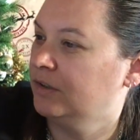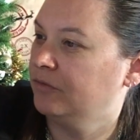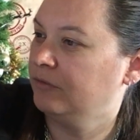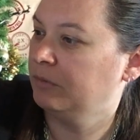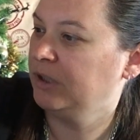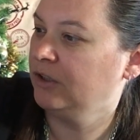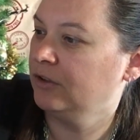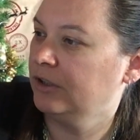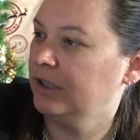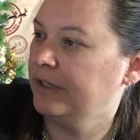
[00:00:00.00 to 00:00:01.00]

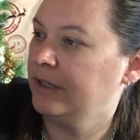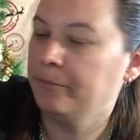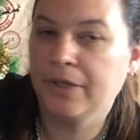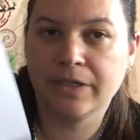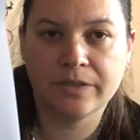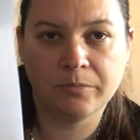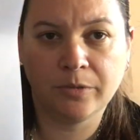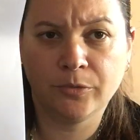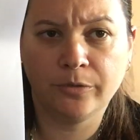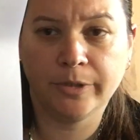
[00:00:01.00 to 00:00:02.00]
flamingo, and Pete's my
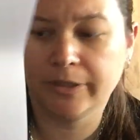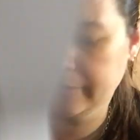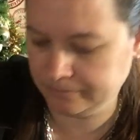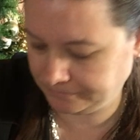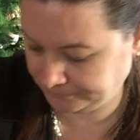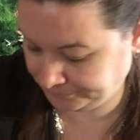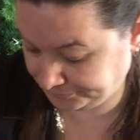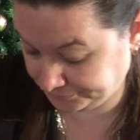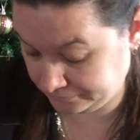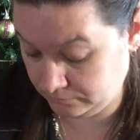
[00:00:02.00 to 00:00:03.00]
mermaid,
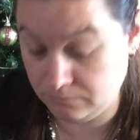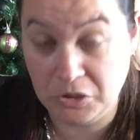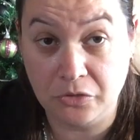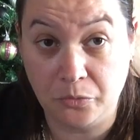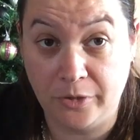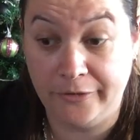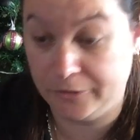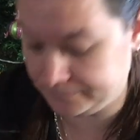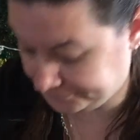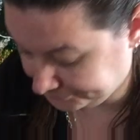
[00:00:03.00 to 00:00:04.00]
because why not?